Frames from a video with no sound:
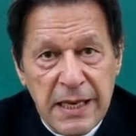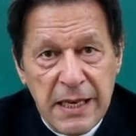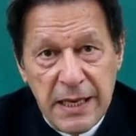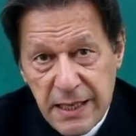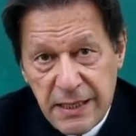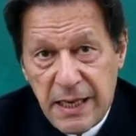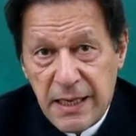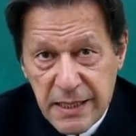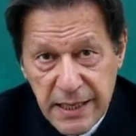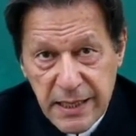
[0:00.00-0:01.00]
It has
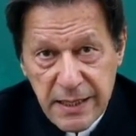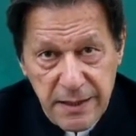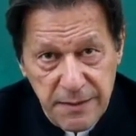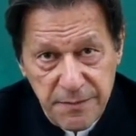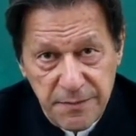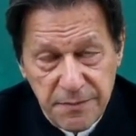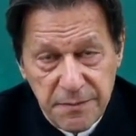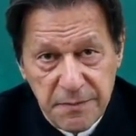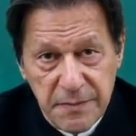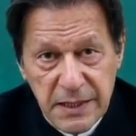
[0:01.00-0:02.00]
undertaken
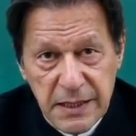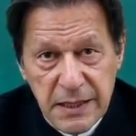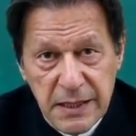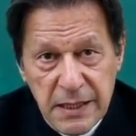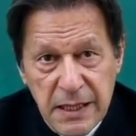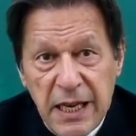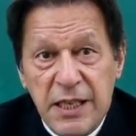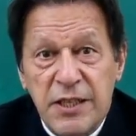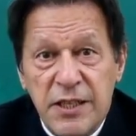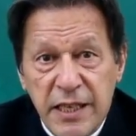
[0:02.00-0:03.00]
a
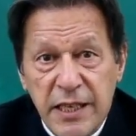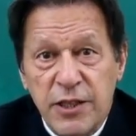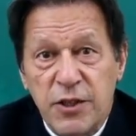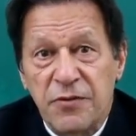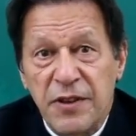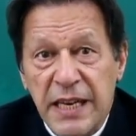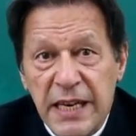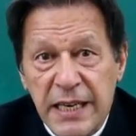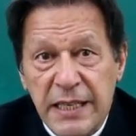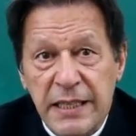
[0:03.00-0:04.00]
series of
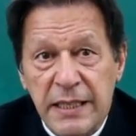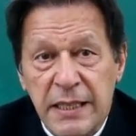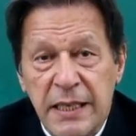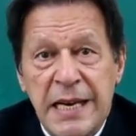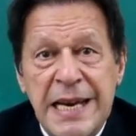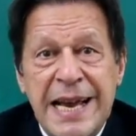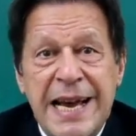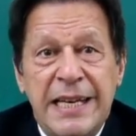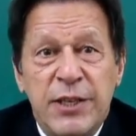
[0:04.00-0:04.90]
illegal and